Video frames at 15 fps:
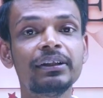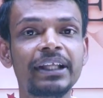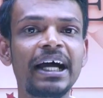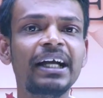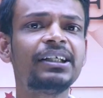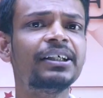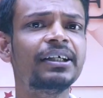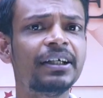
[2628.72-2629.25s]

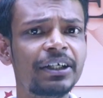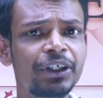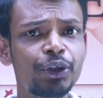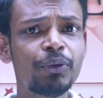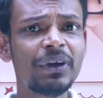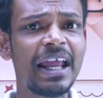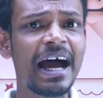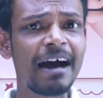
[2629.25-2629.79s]
that
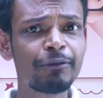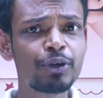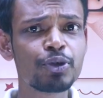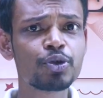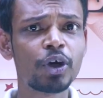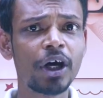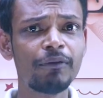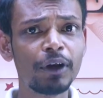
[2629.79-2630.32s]
you will have to
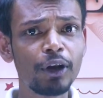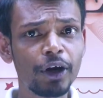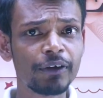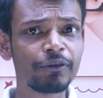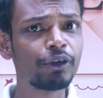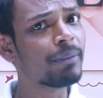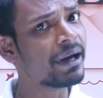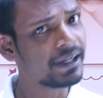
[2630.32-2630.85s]
solve a lot
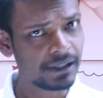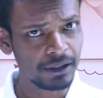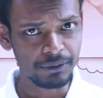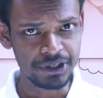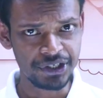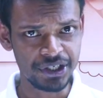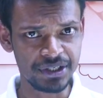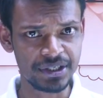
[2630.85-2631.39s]
of numerical
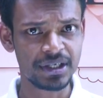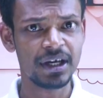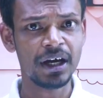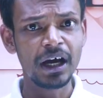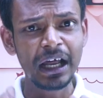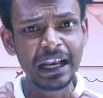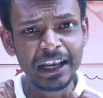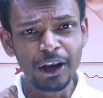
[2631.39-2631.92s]
questions.
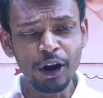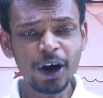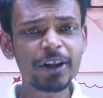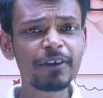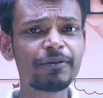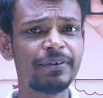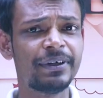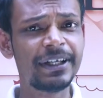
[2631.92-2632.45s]
A lot
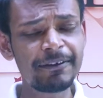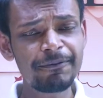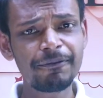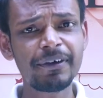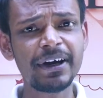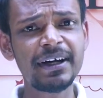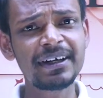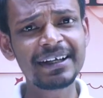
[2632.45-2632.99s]
of
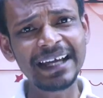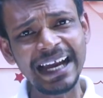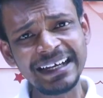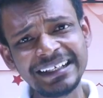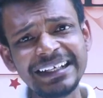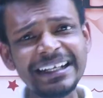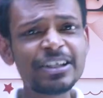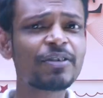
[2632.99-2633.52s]
different
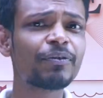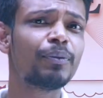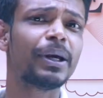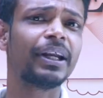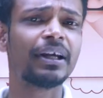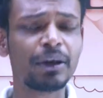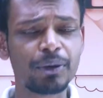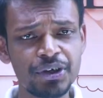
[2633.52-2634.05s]
categories of
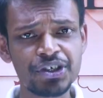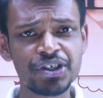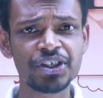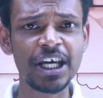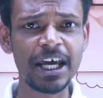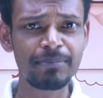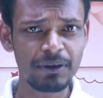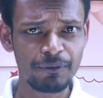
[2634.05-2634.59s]
numerical questions
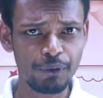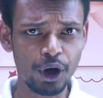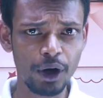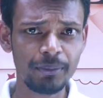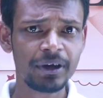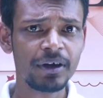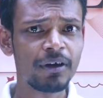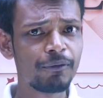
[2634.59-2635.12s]
can be
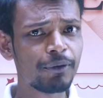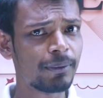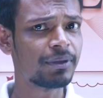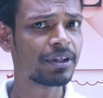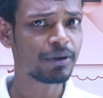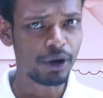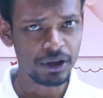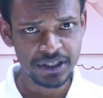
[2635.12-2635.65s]
formed from
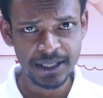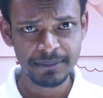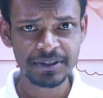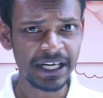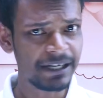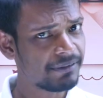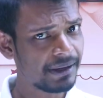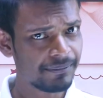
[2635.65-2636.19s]
the concepts
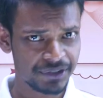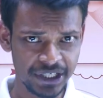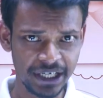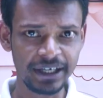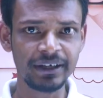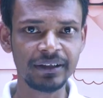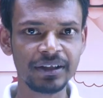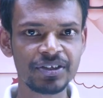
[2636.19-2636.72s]
that we have
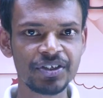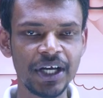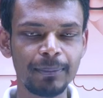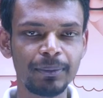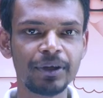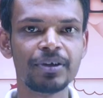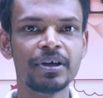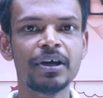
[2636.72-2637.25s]
studied in this
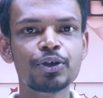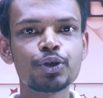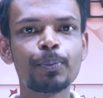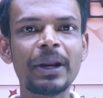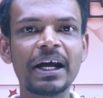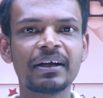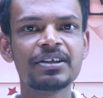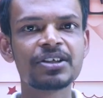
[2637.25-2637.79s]
chapter. So
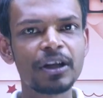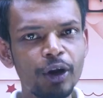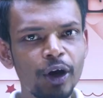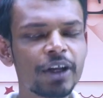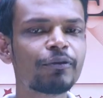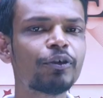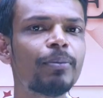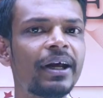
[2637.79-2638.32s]
practice a
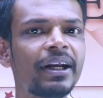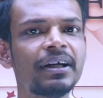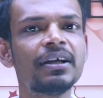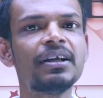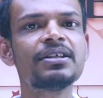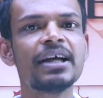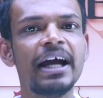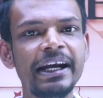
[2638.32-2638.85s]
lot of
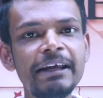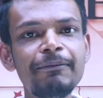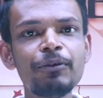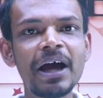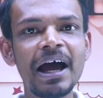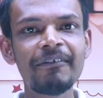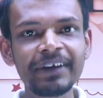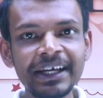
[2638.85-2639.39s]
numericals, and if
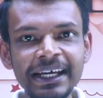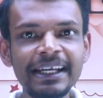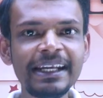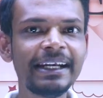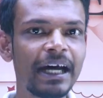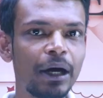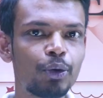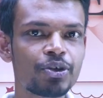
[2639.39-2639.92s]
you have
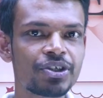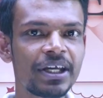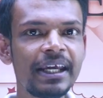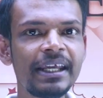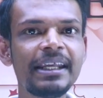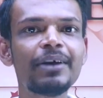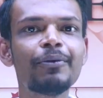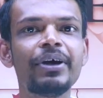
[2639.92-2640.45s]
any doubts,
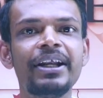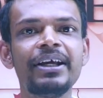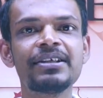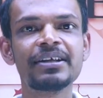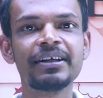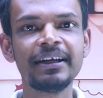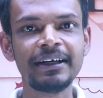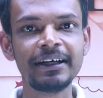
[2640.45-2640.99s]
any
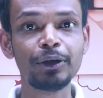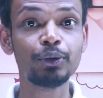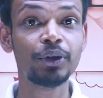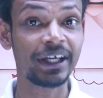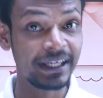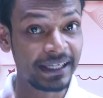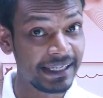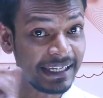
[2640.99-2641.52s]
queries related
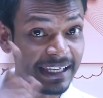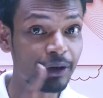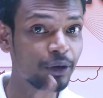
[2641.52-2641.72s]
to any